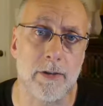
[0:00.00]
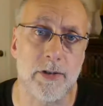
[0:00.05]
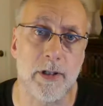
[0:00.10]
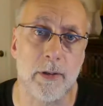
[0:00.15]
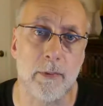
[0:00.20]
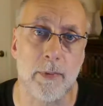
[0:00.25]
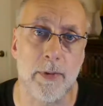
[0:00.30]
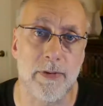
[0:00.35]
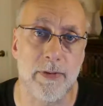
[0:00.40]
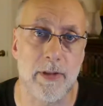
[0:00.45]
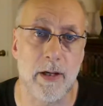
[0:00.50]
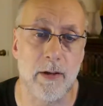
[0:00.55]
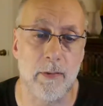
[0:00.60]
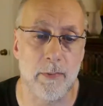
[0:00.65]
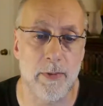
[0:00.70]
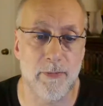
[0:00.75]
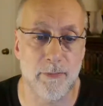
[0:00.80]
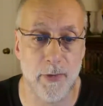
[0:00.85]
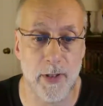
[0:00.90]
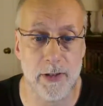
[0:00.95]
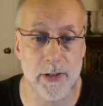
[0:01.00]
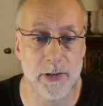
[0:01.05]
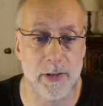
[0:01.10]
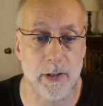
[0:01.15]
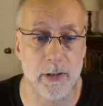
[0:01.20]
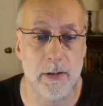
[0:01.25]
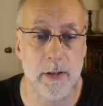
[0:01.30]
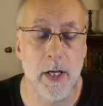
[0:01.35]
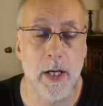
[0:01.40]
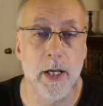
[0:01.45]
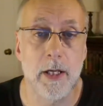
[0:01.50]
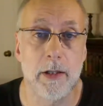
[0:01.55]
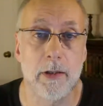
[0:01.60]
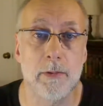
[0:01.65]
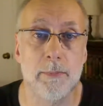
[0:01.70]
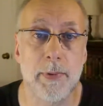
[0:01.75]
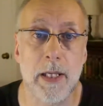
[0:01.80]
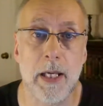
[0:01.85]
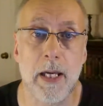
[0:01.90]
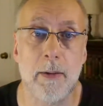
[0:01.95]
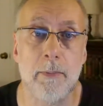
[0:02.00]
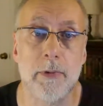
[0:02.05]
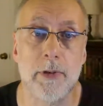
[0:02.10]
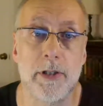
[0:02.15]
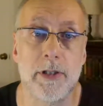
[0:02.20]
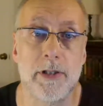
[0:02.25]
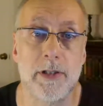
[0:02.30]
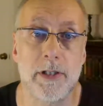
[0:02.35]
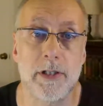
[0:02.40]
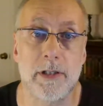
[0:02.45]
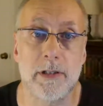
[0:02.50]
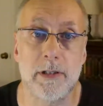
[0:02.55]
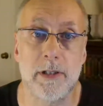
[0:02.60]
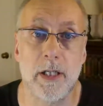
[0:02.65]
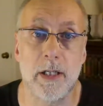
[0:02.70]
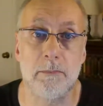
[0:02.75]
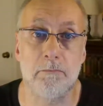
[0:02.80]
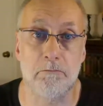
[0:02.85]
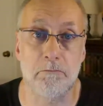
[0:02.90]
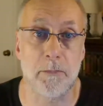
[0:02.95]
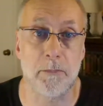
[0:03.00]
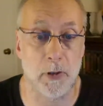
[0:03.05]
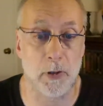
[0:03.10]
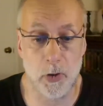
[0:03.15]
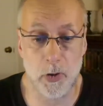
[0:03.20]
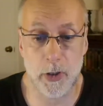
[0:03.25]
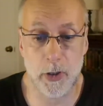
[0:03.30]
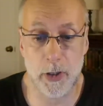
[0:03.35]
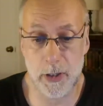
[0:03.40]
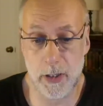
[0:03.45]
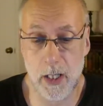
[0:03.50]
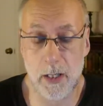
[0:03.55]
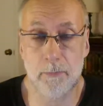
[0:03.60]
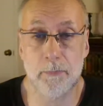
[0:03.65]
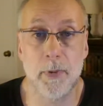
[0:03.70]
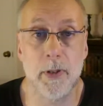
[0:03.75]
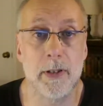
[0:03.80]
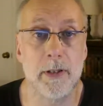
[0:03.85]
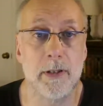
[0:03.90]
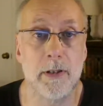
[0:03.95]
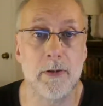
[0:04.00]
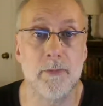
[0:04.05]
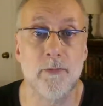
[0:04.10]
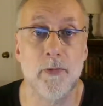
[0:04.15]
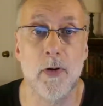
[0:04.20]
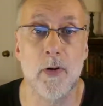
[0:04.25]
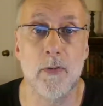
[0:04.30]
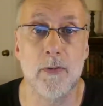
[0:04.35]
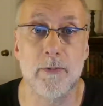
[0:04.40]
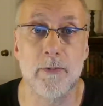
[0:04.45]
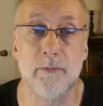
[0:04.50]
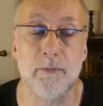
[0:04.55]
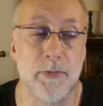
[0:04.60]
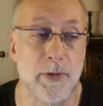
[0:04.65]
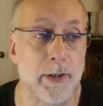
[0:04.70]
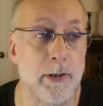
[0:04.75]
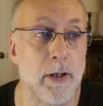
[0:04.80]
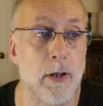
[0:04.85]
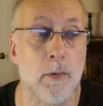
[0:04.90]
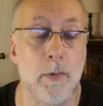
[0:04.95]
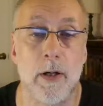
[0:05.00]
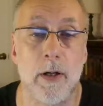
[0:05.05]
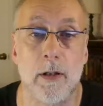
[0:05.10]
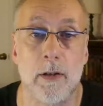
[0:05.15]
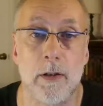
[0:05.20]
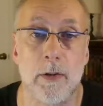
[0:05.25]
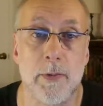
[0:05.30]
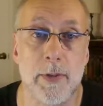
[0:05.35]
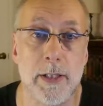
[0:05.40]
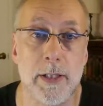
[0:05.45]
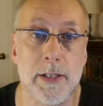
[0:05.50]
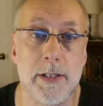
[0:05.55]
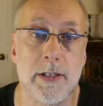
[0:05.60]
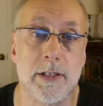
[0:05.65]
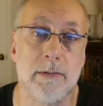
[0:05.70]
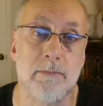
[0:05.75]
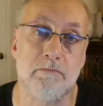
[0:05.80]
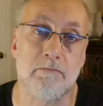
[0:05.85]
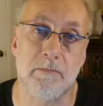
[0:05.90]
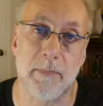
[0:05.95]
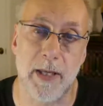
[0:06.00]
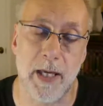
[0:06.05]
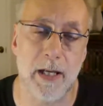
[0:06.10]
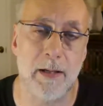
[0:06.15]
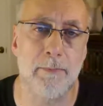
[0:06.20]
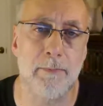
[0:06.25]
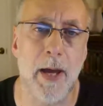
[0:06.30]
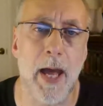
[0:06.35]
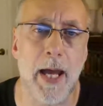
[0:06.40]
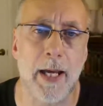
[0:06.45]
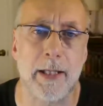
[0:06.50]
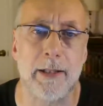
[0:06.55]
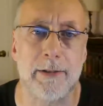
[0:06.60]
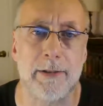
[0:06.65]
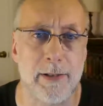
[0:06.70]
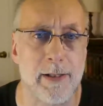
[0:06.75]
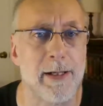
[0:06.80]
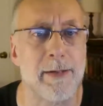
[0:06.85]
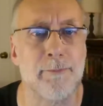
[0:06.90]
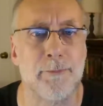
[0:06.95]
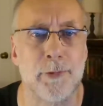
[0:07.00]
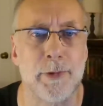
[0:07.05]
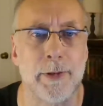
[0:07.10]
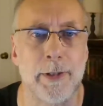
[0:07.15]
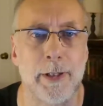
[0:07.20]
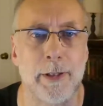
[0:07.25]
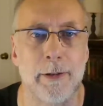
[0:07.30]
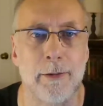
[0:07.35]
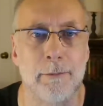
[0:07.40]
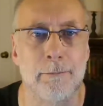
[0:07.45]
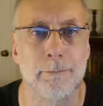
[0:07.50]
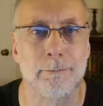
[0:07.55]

So with Friendster, you'll be able to just look it up on your phone, figure out where Louie is, and get him back in time for dinner.